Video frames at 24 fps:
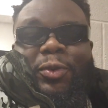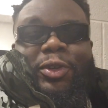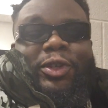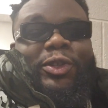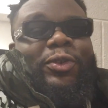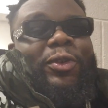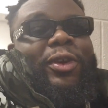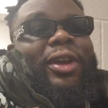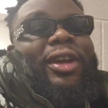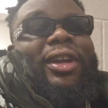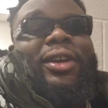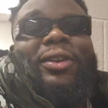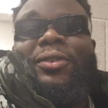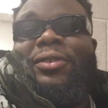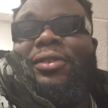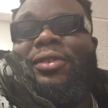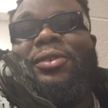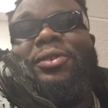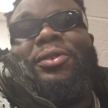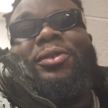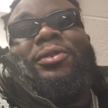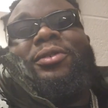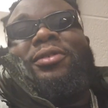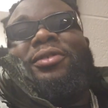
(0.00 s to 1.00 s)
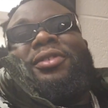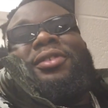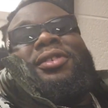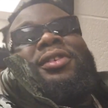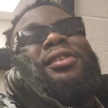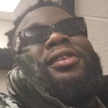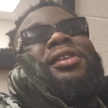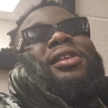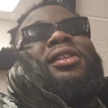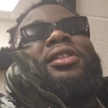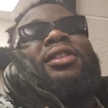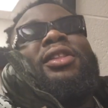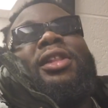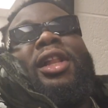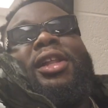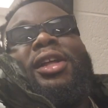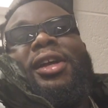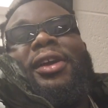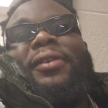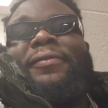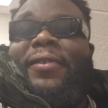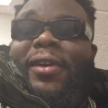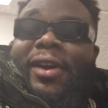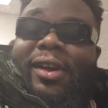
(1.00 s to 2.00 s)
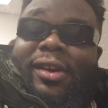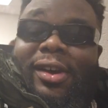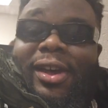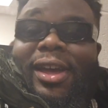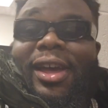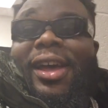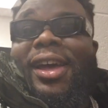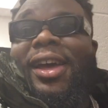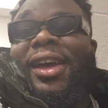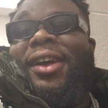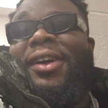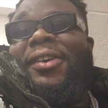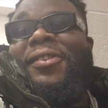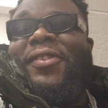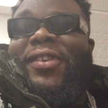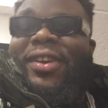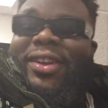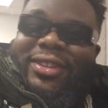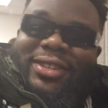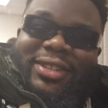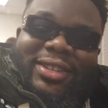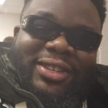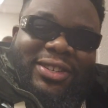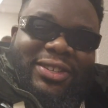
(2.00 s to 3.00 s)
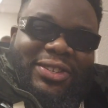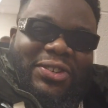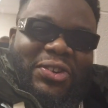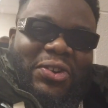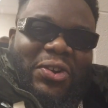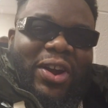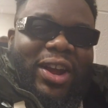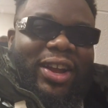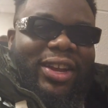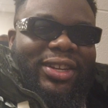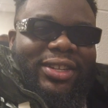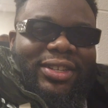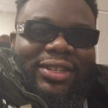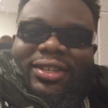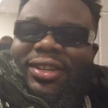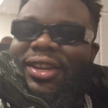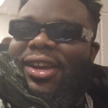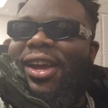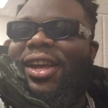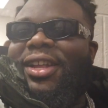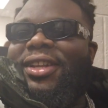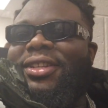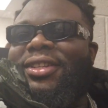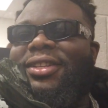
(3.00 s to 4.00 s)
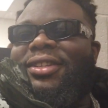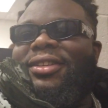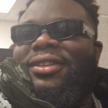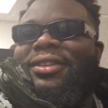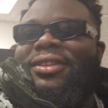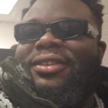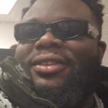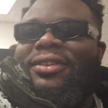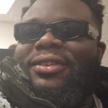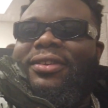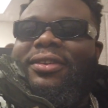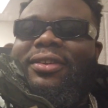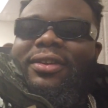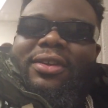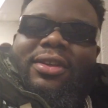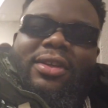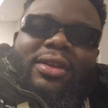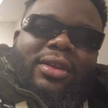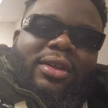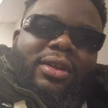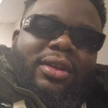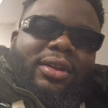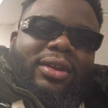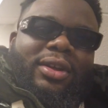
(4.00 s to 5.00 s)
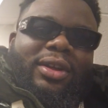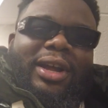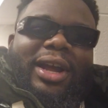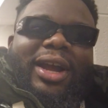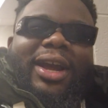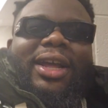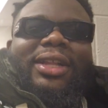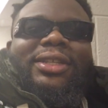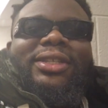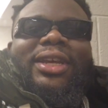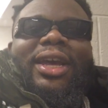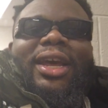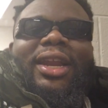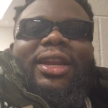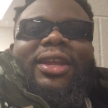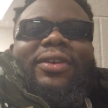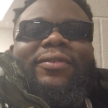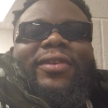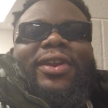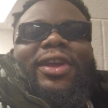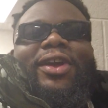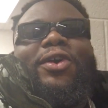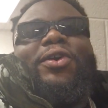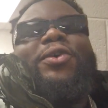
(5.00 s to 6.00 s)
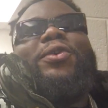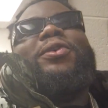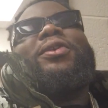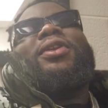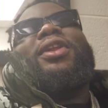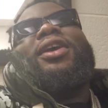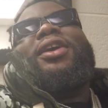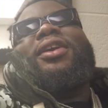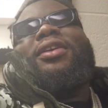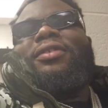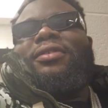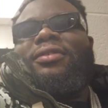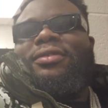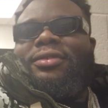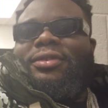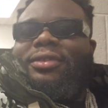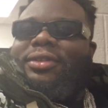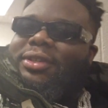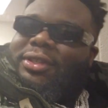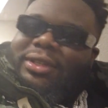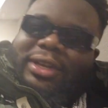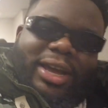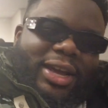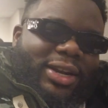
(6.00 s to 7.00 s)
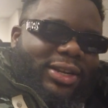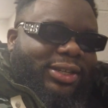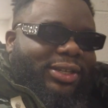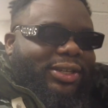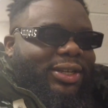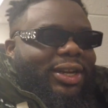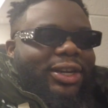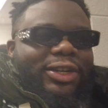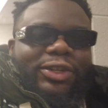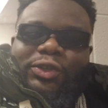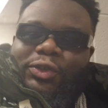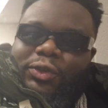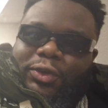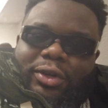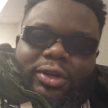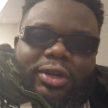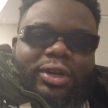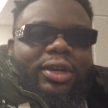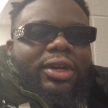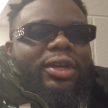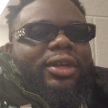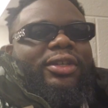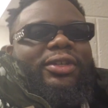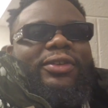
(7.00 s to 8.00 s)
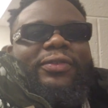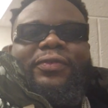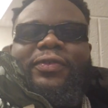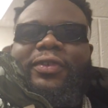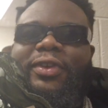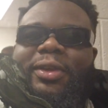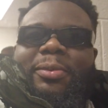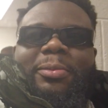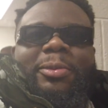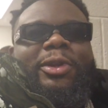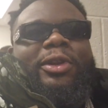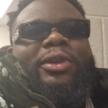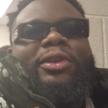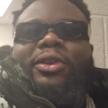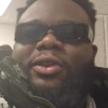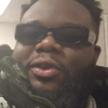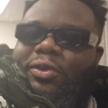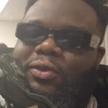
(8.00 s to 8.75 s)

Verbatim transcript: What, what happened? Found God. Found That's Jesus real. Christ. Okay. So how, how that happened? I got tired of living that old life. That's tired real. of selling drugs. You feel me? Yeah.